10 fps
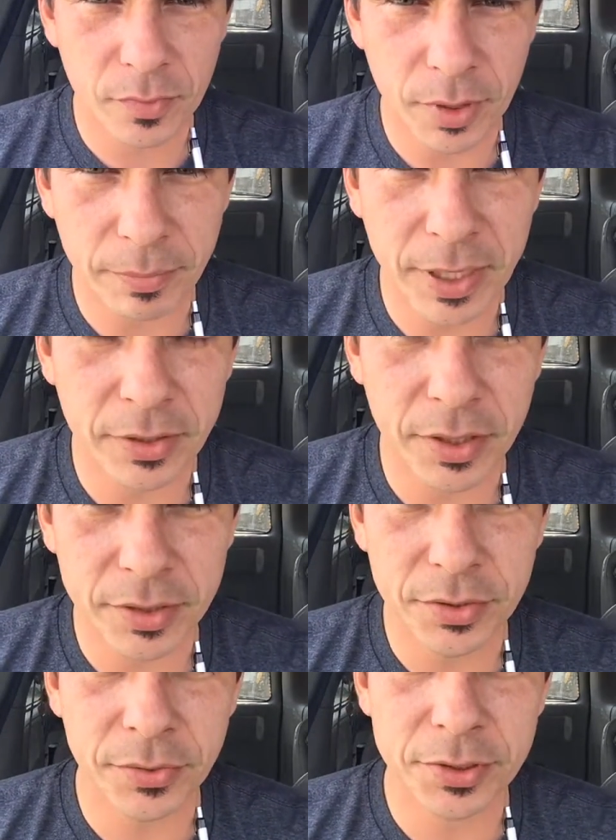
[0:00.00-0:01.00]
about an
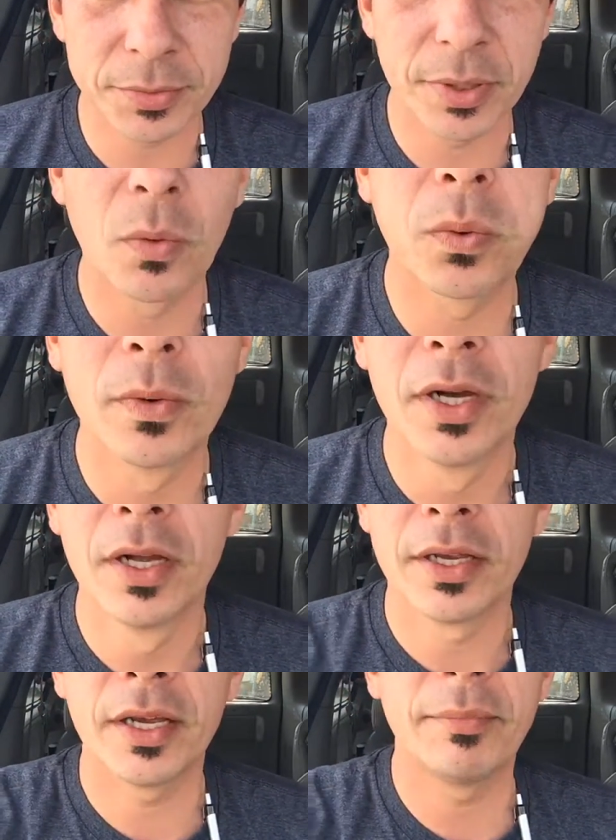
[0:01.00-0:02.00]
endorsement.
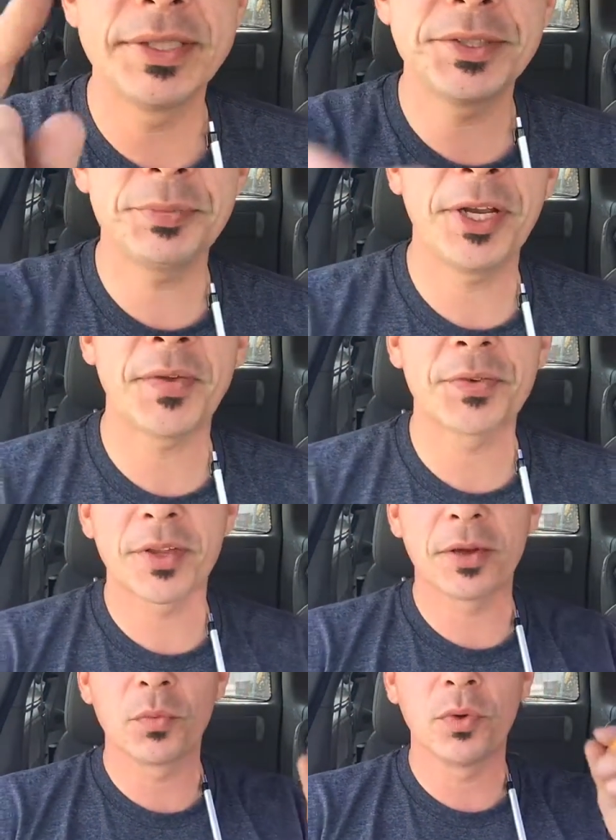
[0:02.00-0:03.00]
Yeah, message me after
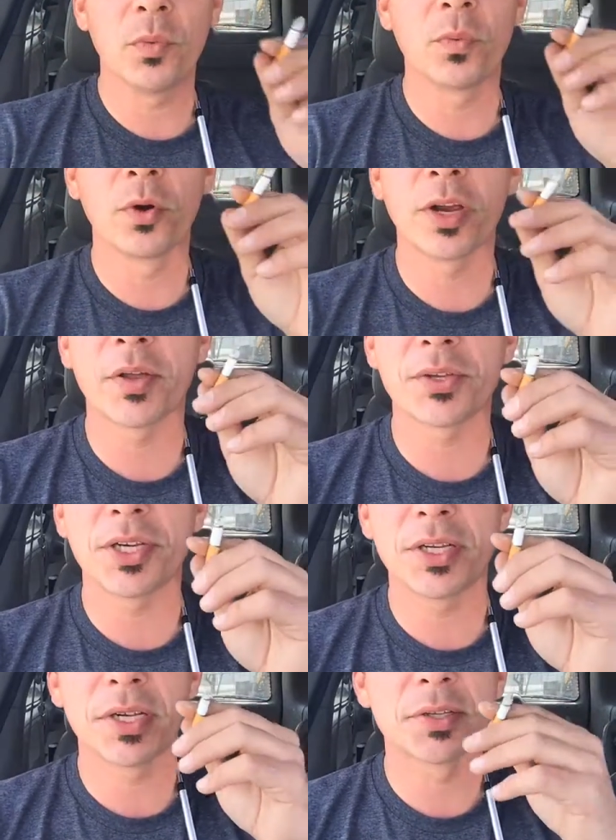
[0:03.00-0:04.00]
that. We'll work out the
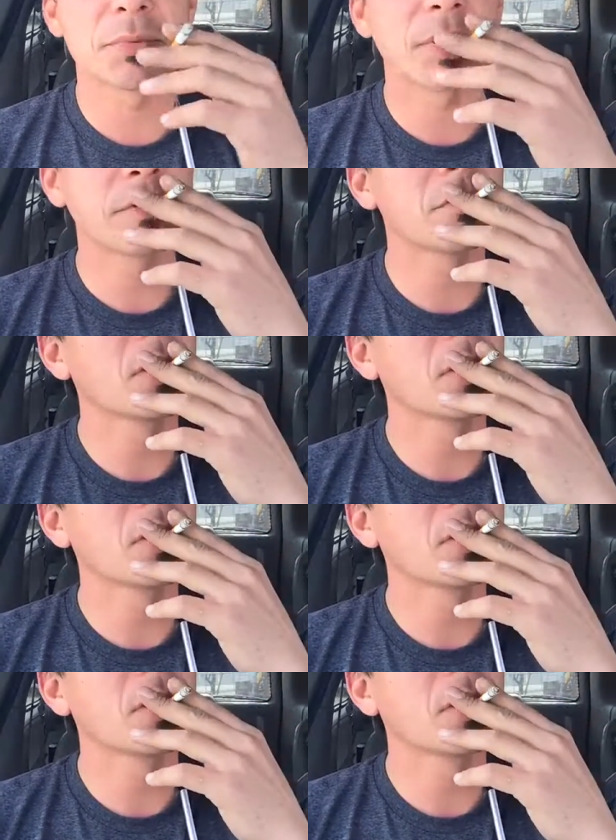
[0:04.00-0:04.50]
details, man.